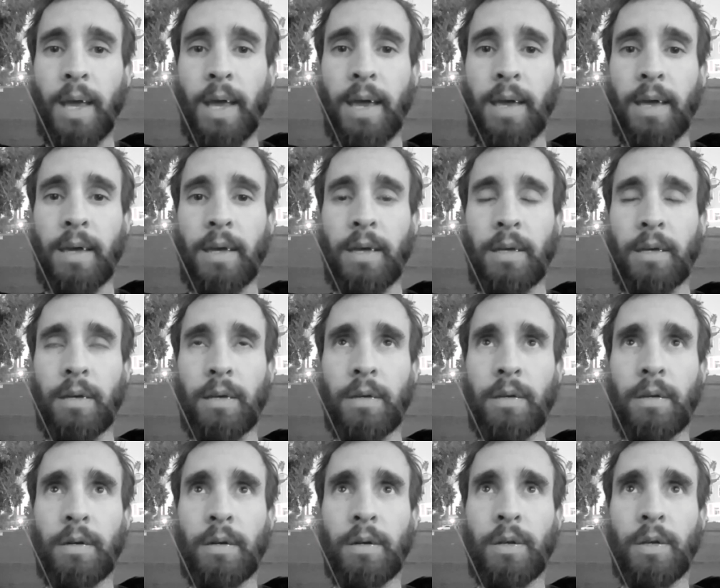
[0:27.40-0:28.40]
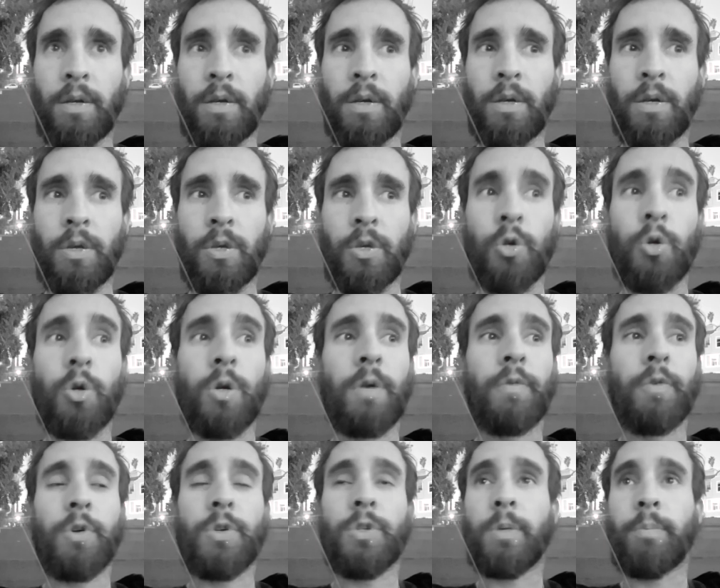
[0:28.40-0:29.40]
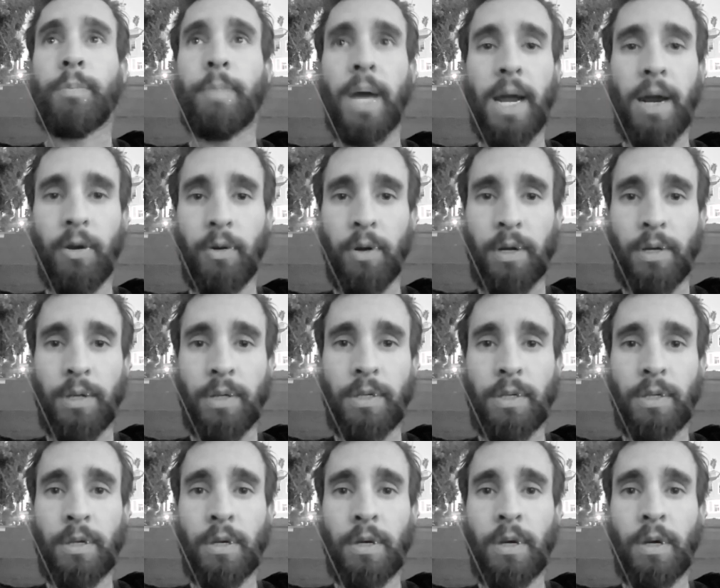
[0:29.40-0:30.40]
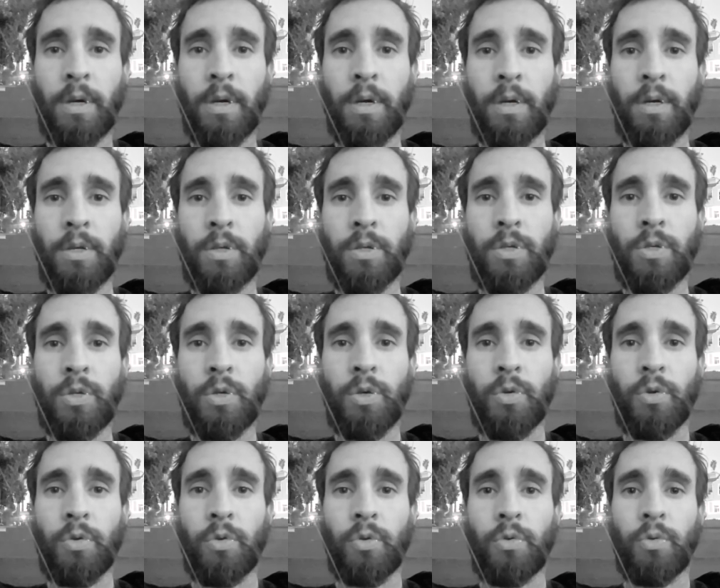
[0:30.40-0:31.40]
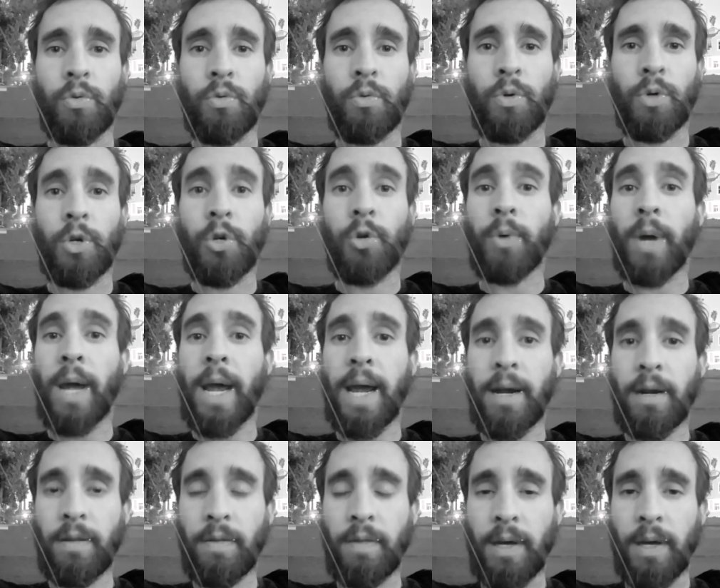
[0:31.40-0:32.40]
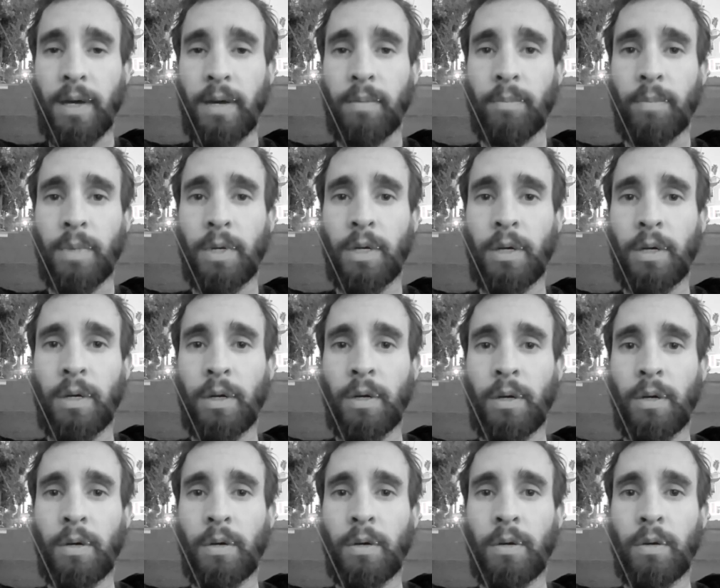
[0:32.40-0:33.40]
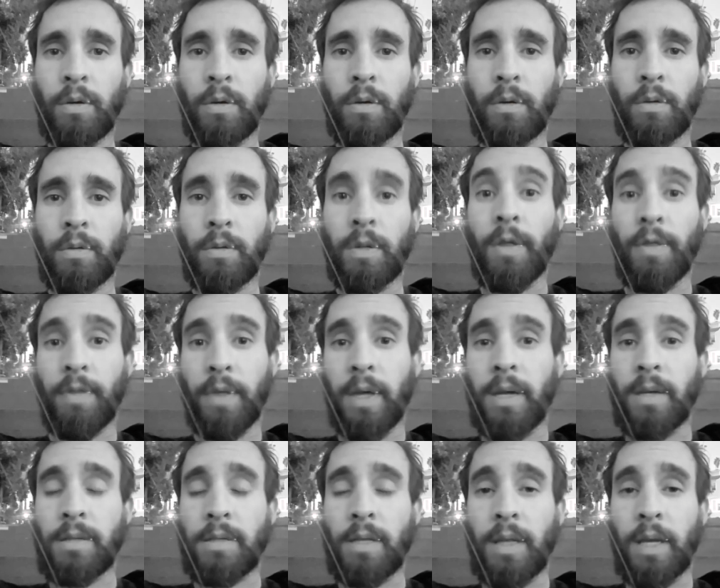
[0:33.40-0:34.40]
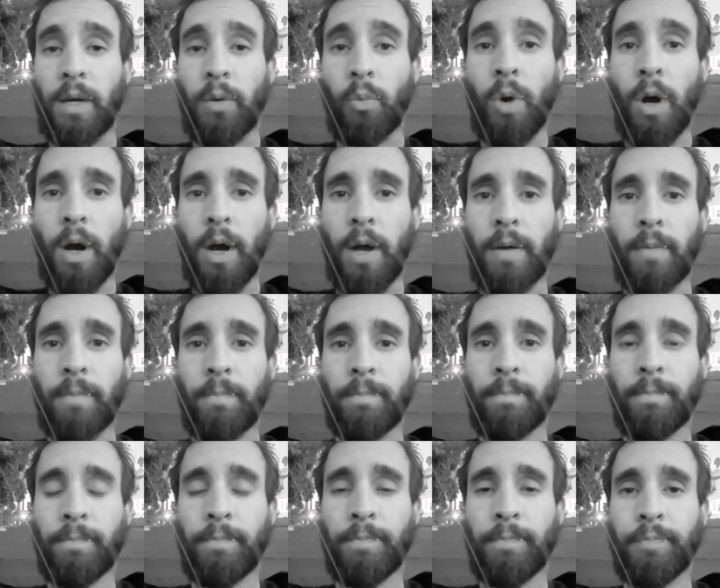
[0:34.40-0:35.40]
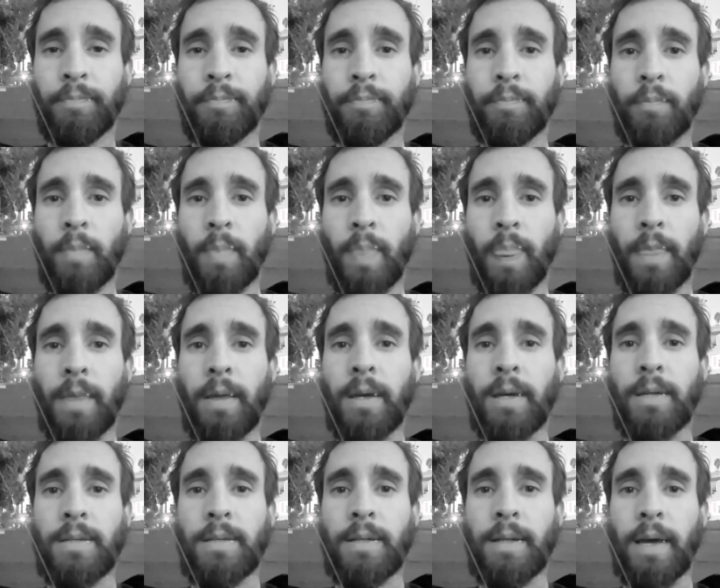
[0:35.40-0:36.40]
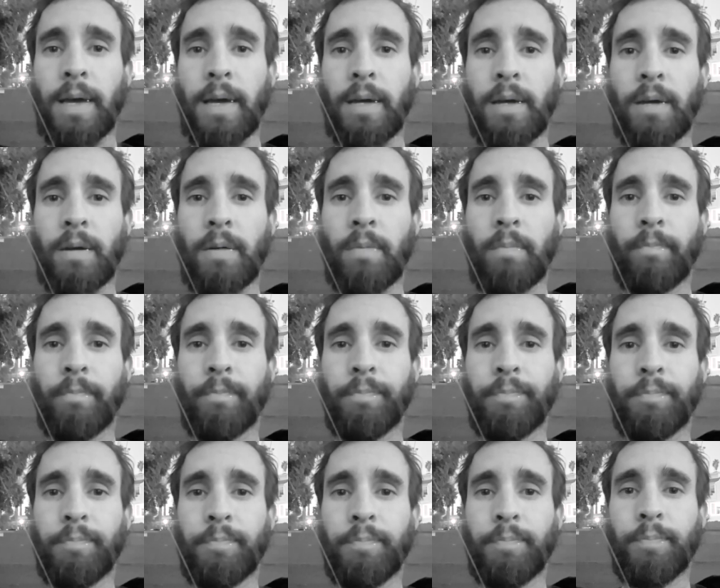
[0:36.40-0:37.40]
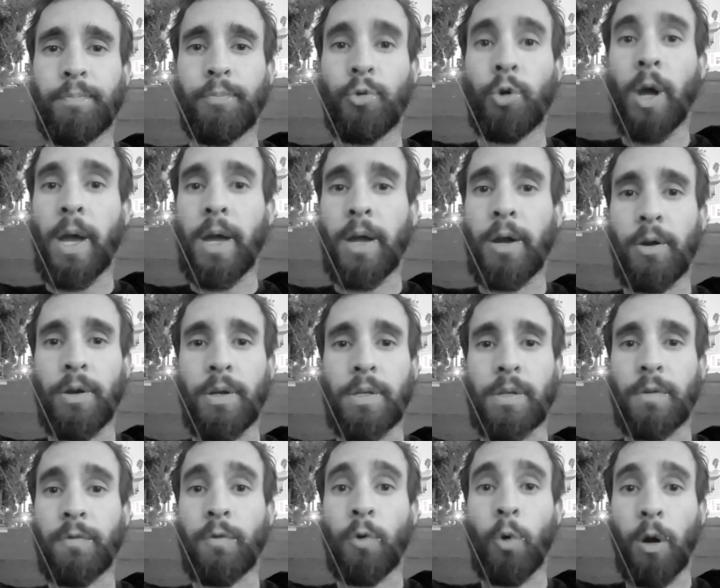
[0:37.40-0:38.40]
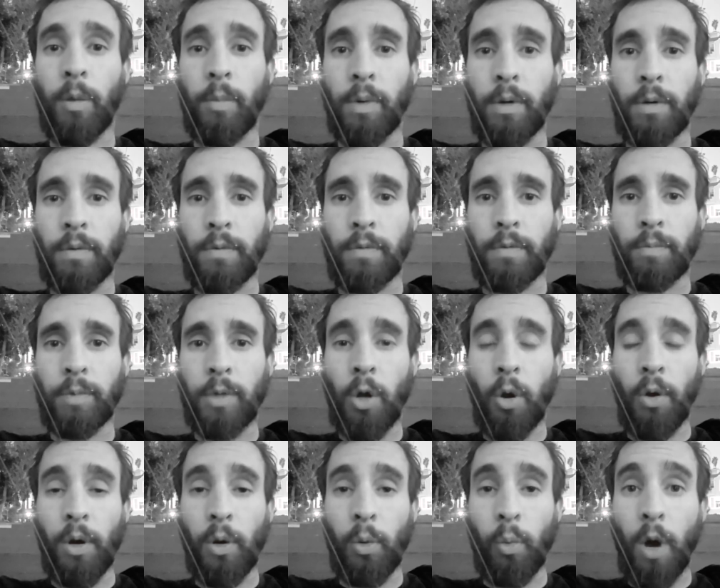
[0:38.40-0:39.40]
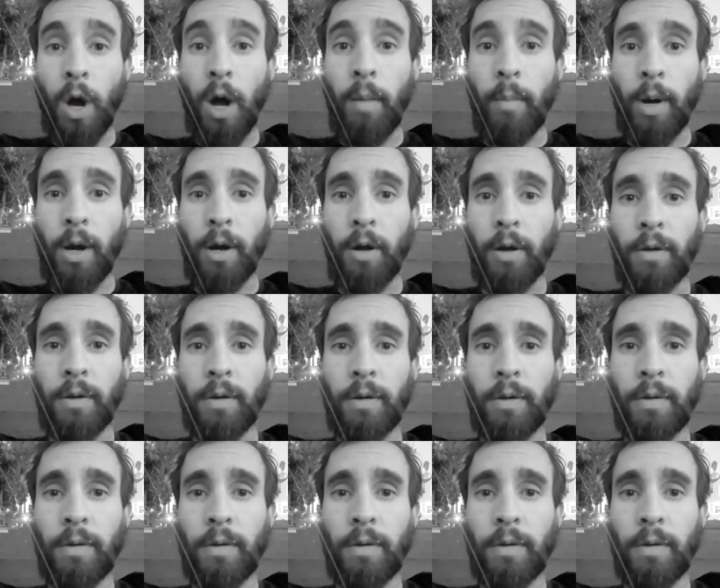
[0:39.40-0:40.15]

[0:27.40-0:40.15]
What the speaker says: a universal parent to grant them the things that they want. It's like prayer is a form of going to Walmart,